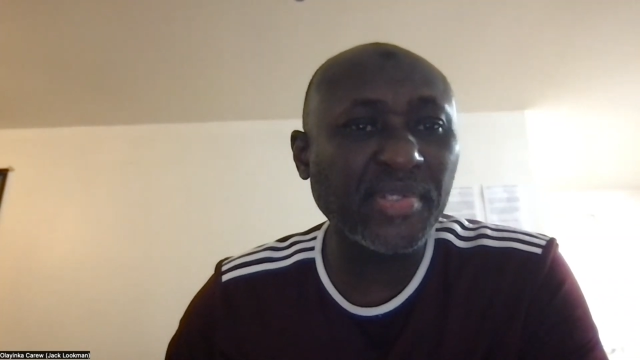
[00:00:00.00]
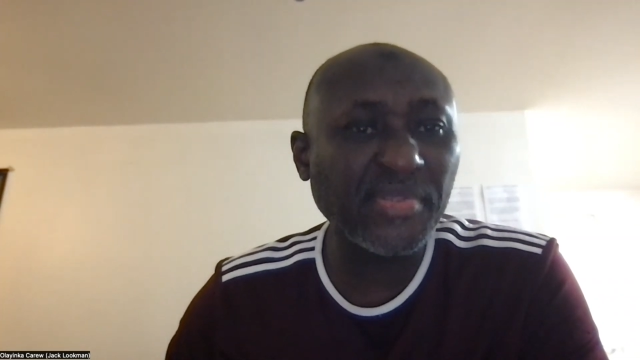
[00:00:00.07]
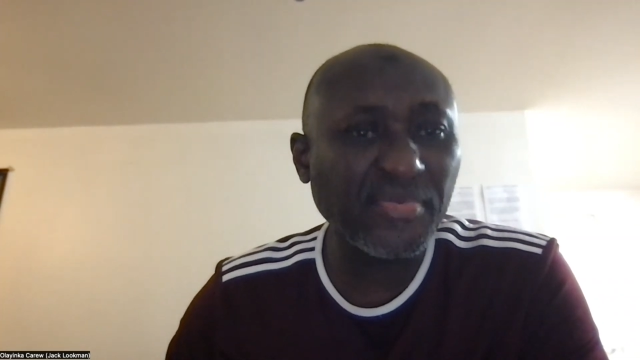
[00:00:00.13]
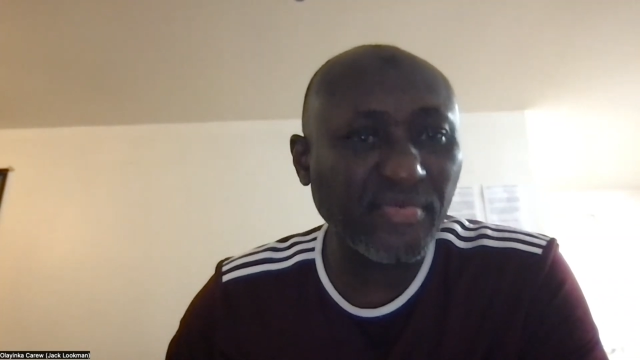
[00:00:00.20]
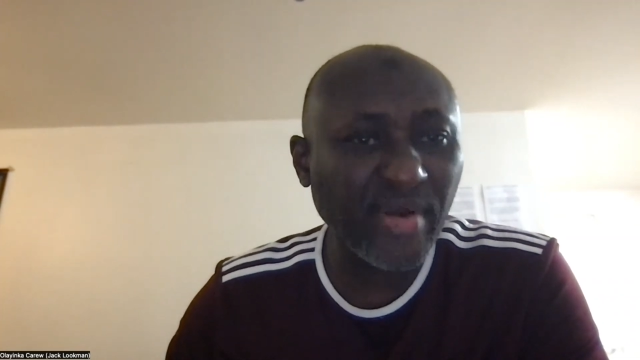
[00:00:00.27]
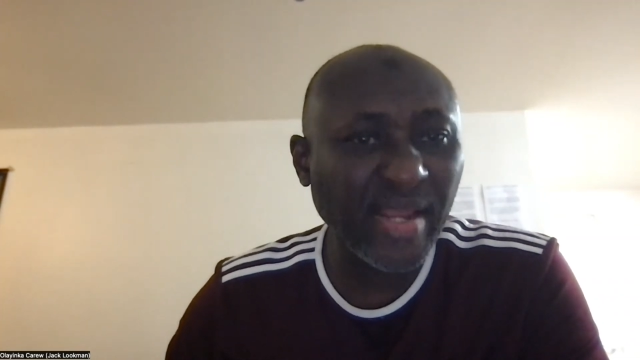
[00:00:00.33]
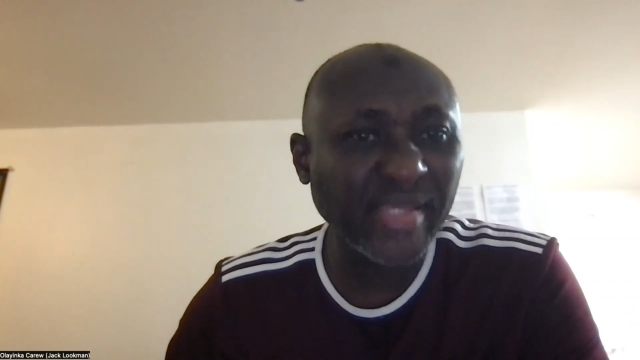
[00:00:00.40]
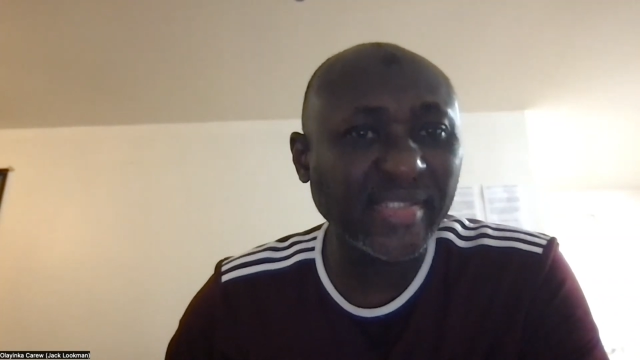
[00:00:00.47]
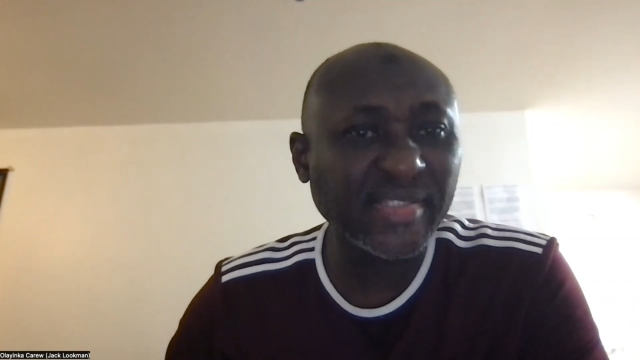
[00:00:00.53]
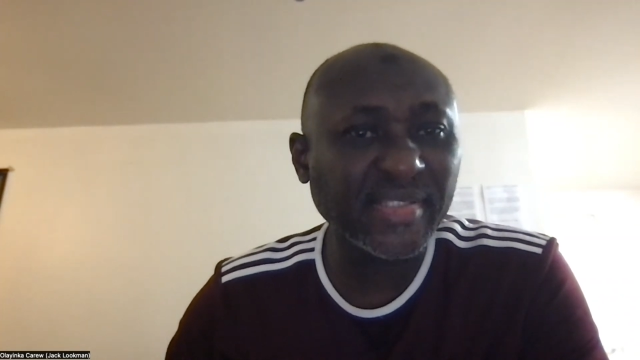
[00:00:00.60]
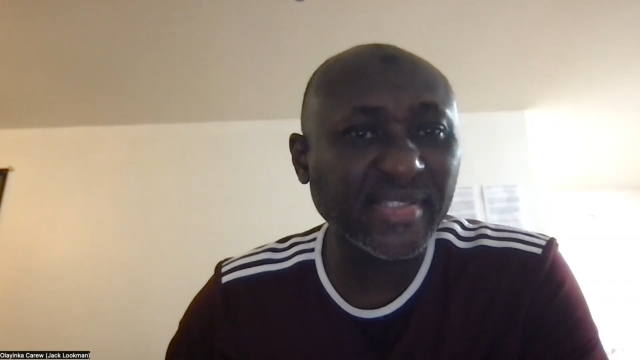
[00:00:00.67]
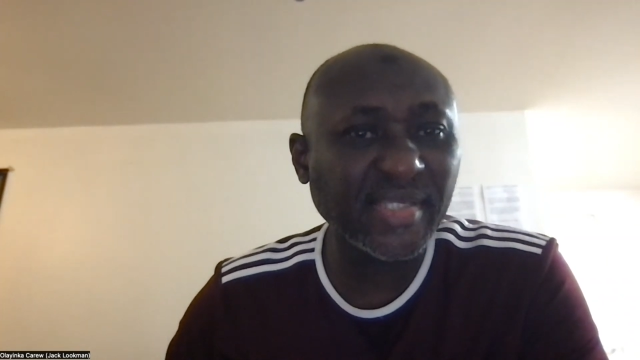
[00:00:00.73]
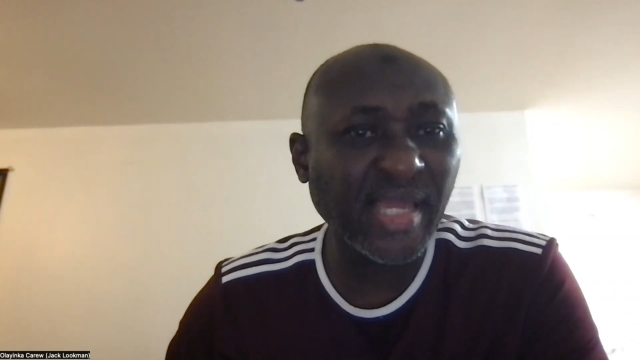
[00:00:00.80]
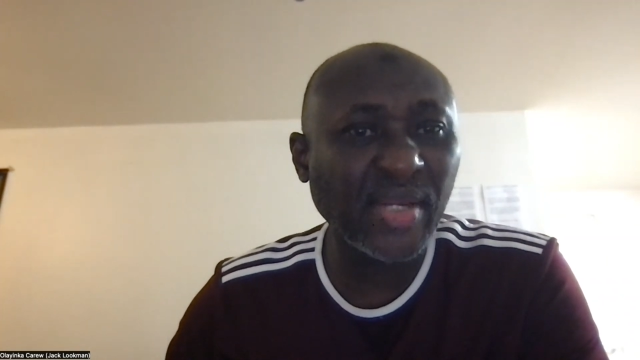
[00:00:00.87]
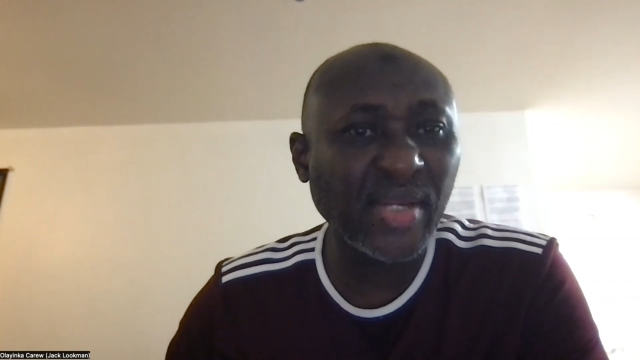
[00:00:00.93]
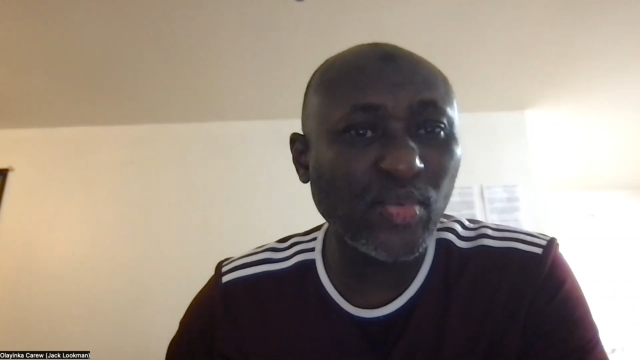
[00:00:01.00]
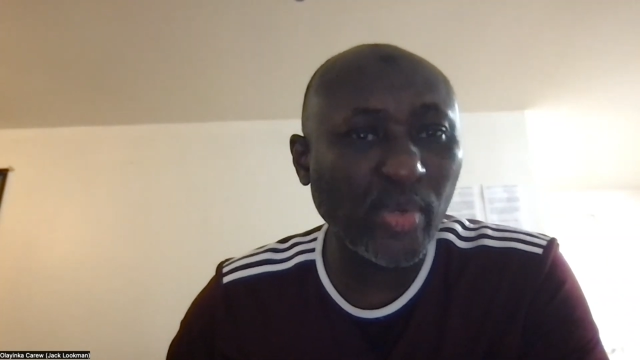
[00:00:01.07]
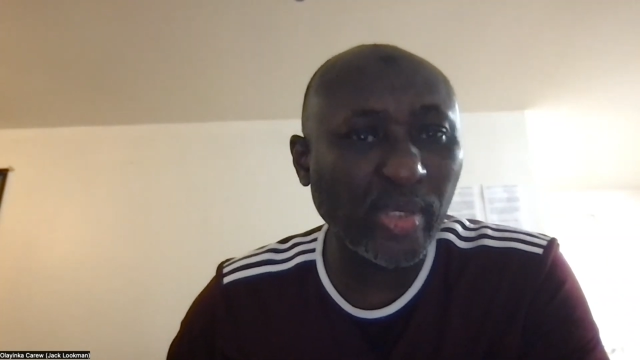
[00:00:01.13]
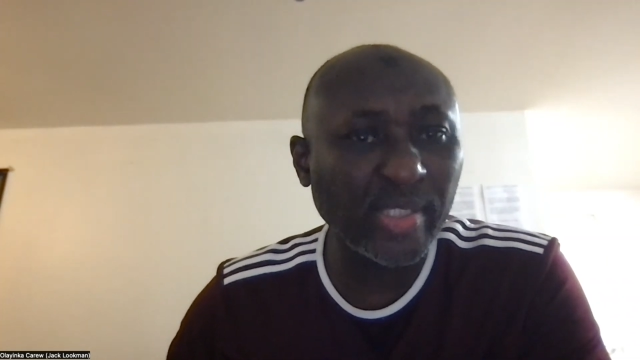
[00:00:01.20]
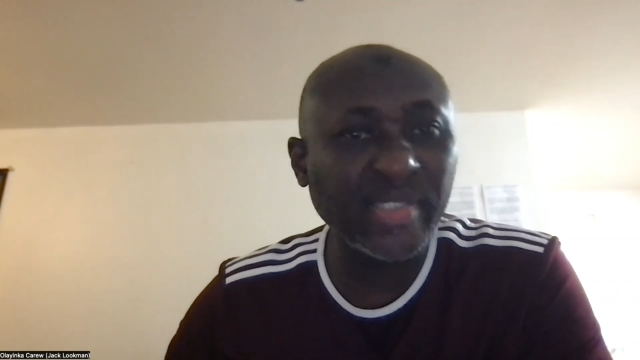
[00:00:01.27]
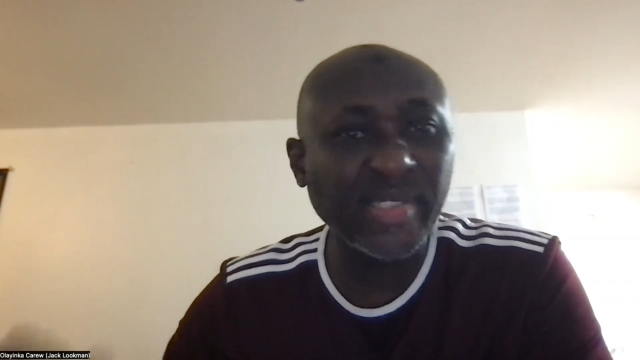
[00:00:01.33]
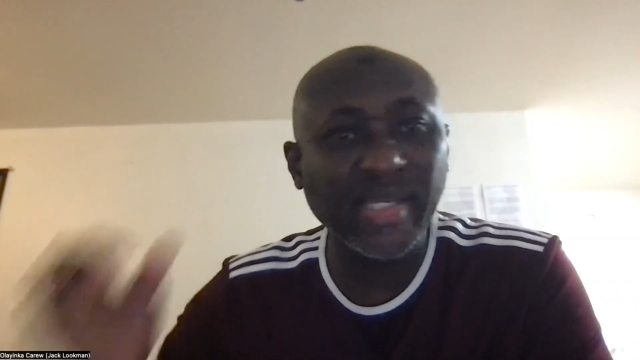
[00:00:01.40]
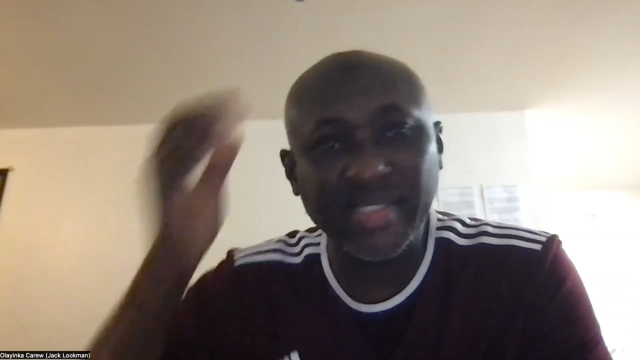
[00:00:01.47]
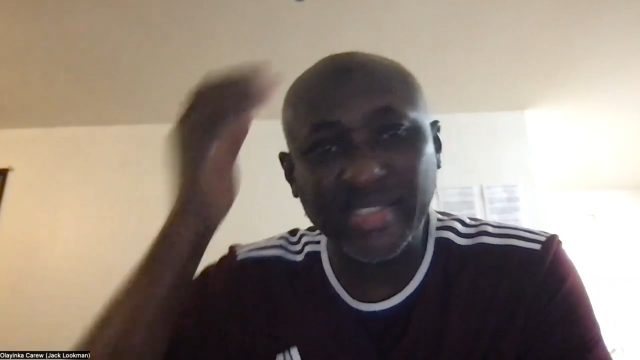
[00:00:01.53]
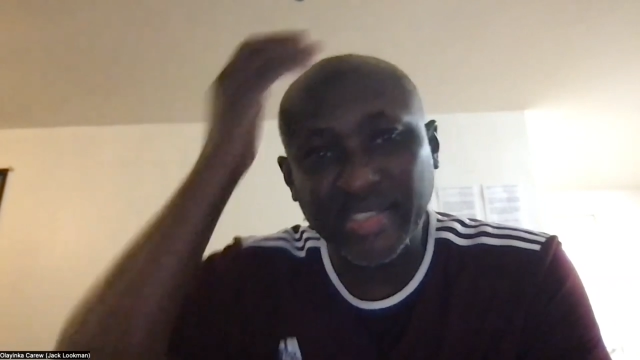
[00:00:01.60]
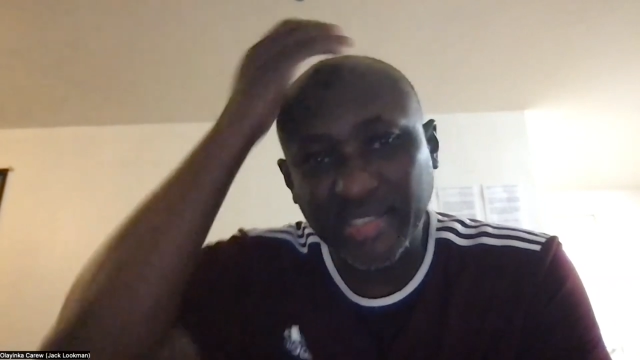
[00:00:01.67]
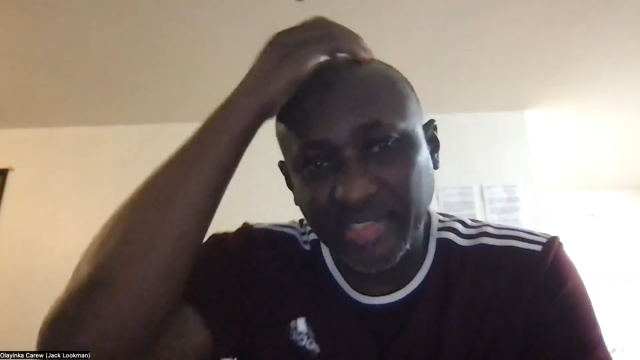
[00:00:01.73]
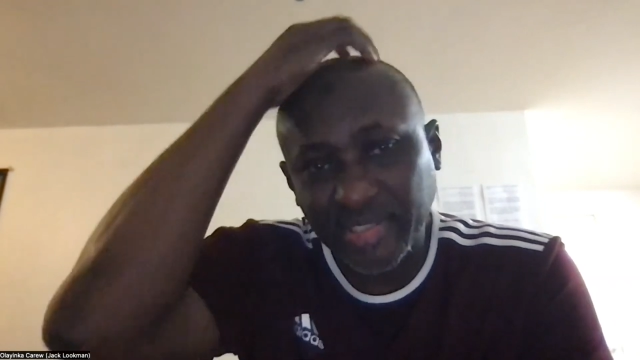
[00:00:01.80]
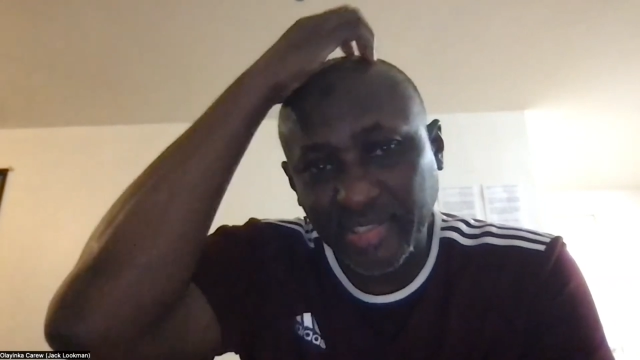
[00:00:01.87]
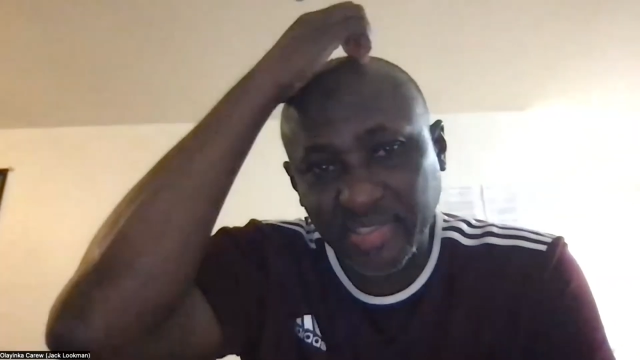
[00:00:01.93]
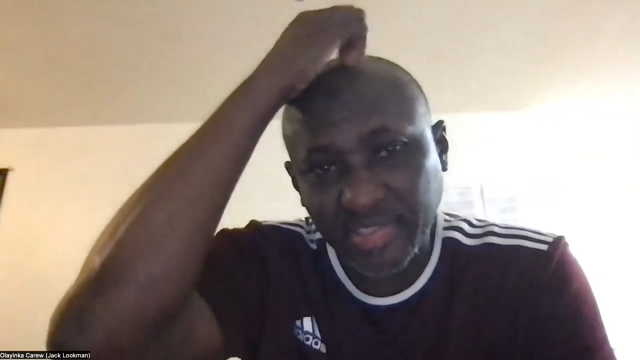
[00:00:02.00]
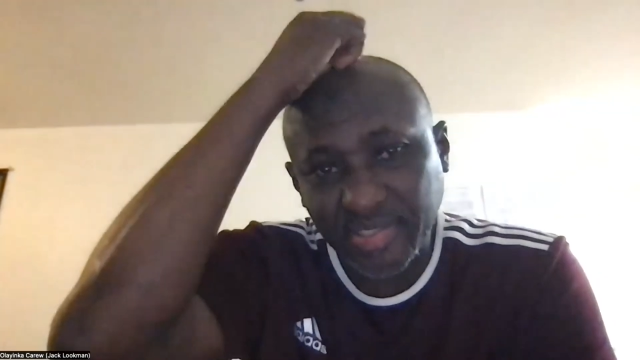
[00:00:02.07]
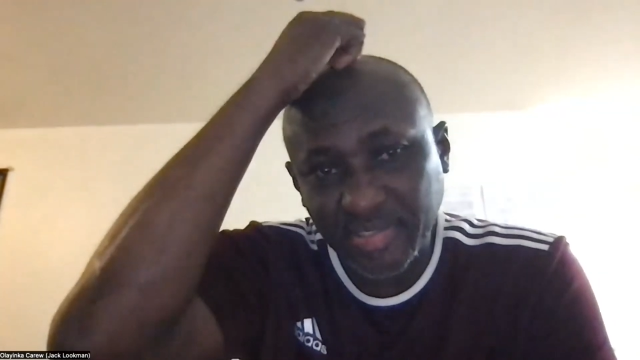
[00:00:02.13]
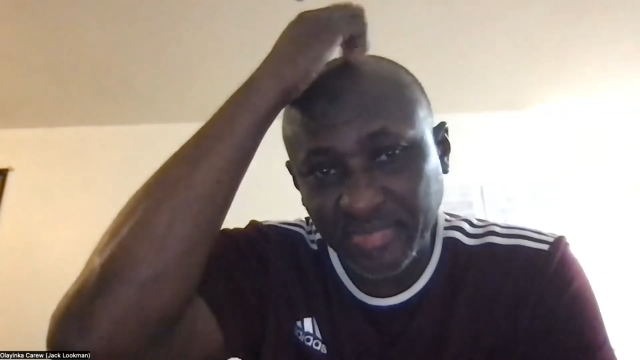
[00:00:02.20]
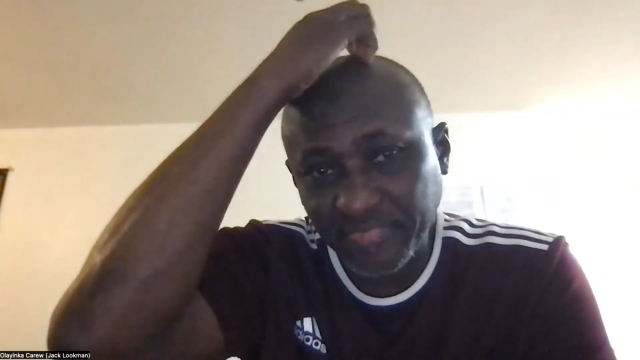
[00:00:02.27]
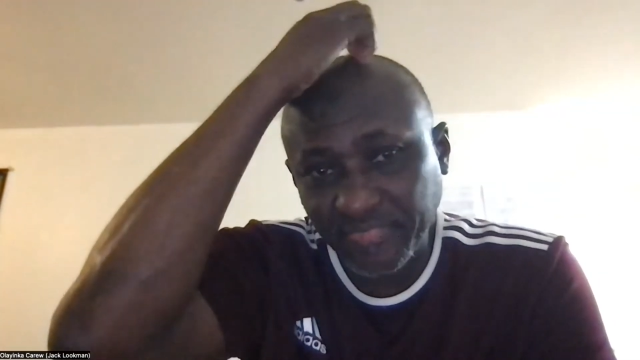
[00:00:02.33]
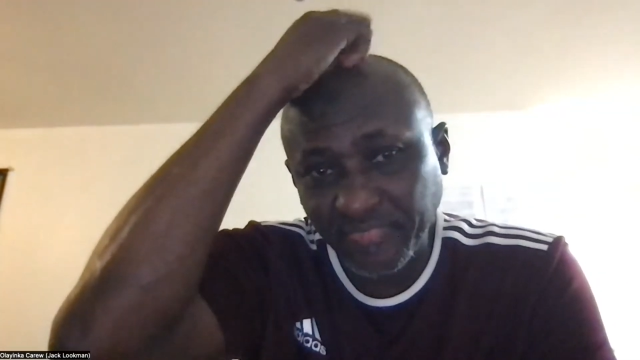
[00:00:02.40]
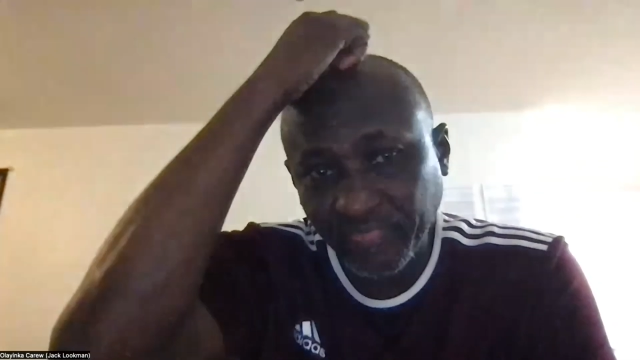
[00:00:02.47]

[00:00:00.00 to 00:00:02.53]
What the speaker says: threats and weaknesses.